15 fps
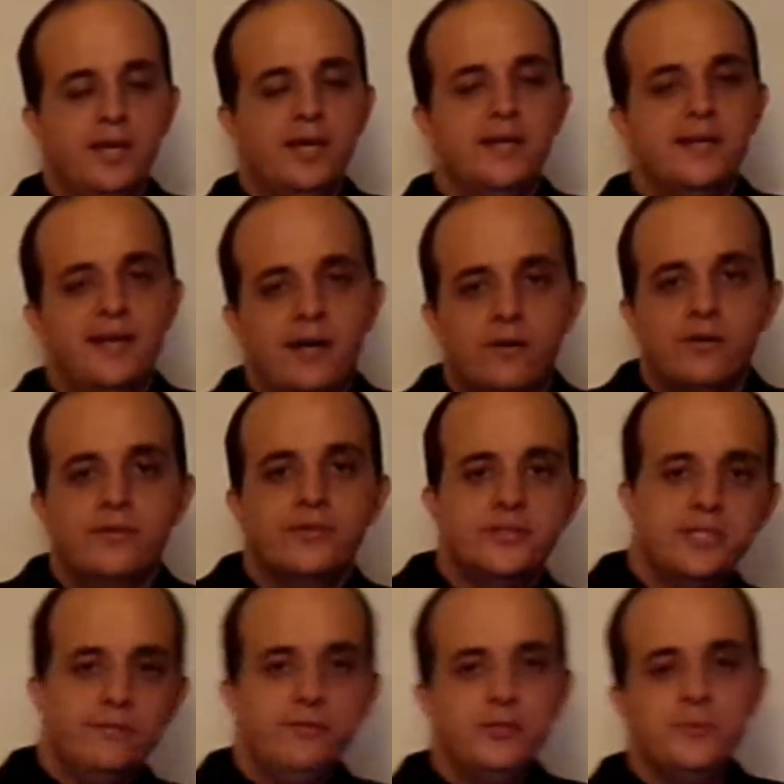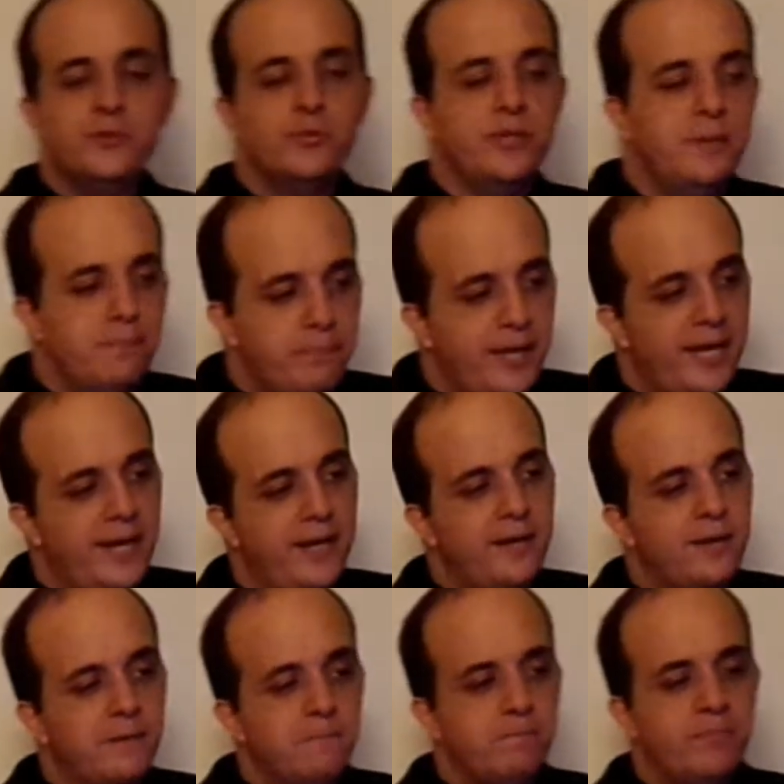Now, the difference between paid
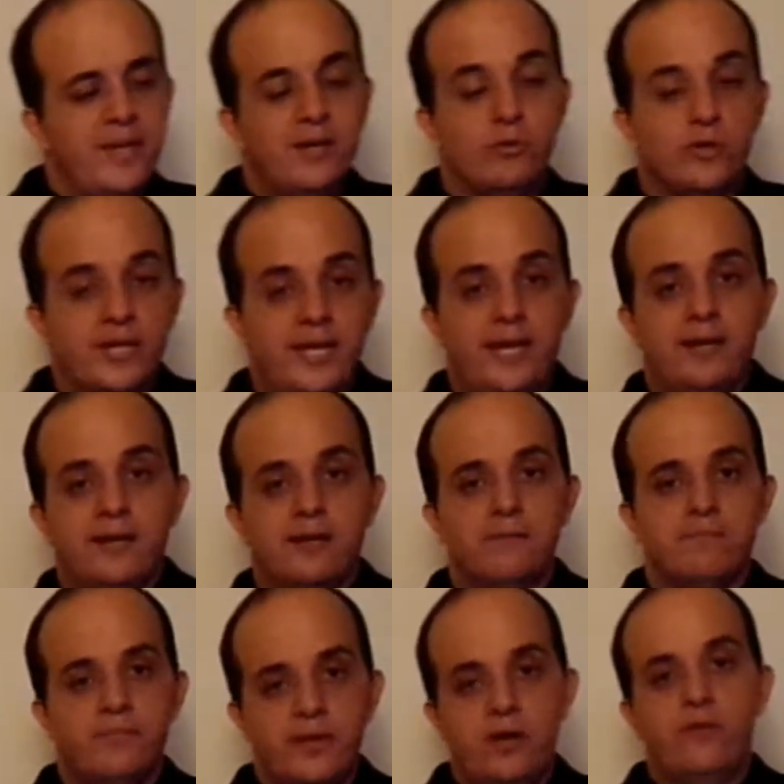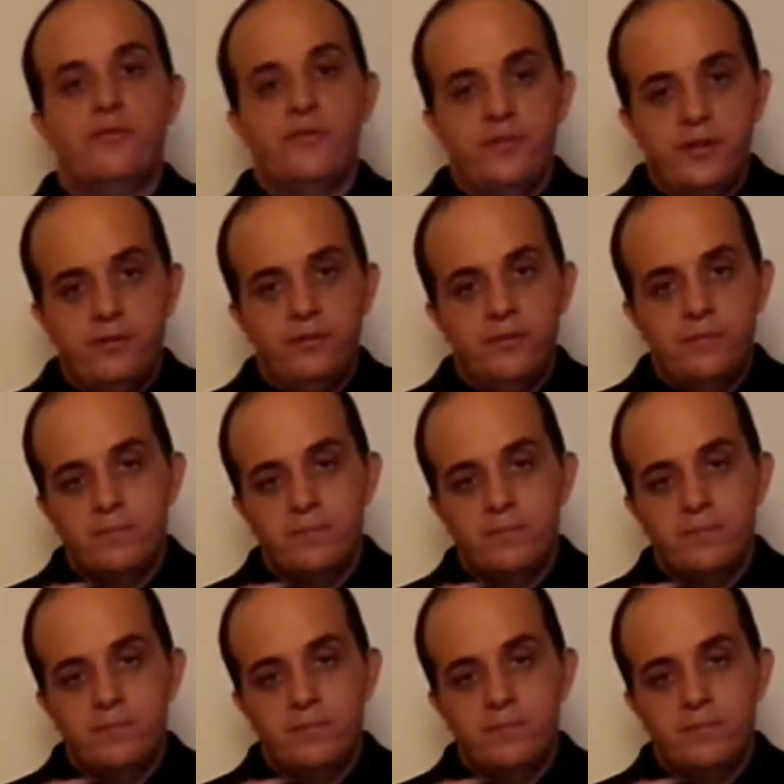and organic, other than